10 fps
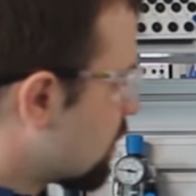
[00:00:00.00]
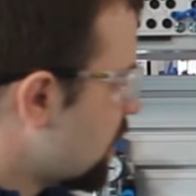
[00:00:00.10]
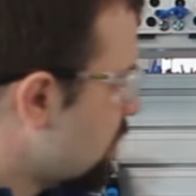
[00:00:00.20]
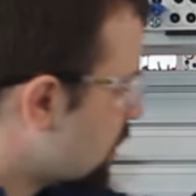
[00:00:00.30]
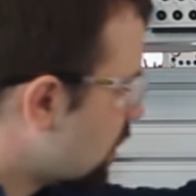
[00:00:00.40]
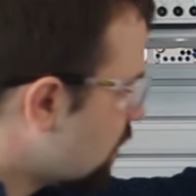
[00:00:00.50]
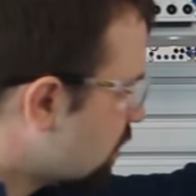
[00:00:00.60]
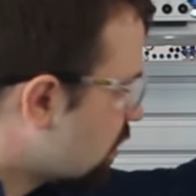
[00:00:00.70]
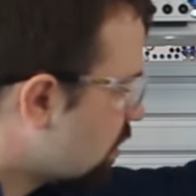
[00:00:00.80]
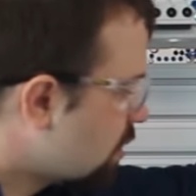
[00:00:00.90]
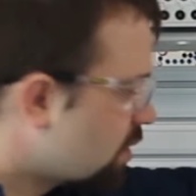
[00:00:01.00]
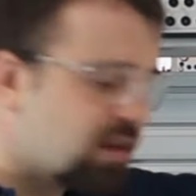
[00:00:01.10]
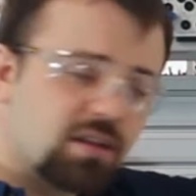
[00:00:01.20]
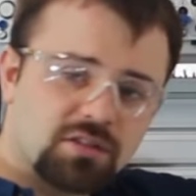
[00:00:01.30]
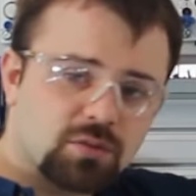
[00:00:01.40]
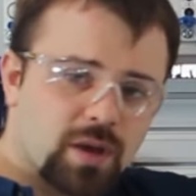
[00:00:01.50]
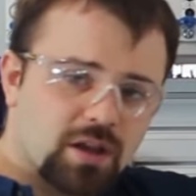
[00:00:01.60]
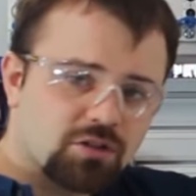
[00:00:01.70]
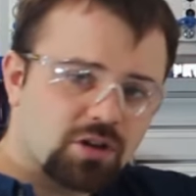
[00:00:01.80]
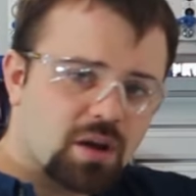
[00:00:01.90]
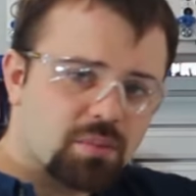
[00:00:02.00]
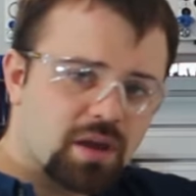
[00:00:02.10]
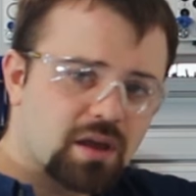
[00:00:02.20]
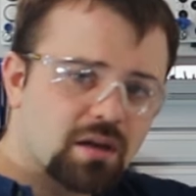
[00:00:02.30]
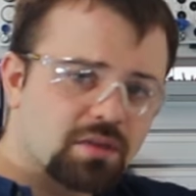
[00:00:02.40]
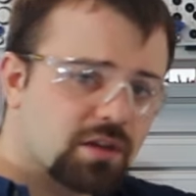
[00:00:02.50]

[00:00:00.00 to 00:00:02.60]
see that it is this switch up here,